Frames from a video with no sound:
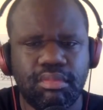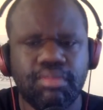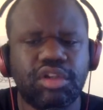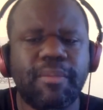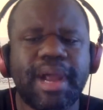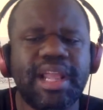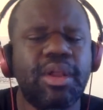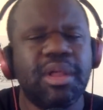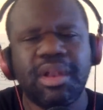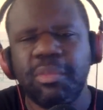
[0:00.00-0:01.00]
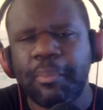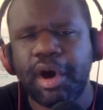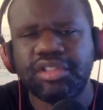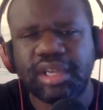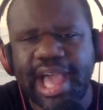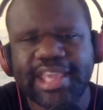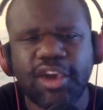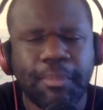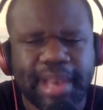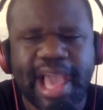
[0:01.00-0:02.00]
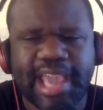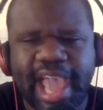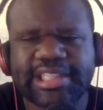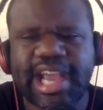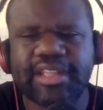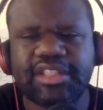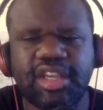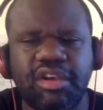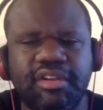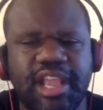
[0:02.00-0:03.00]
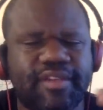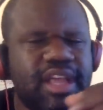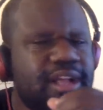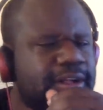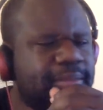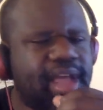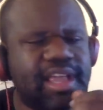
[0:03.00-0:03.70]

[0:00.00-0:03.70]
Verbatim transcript: Don't nobody pose a like your black ass out to and David. Man,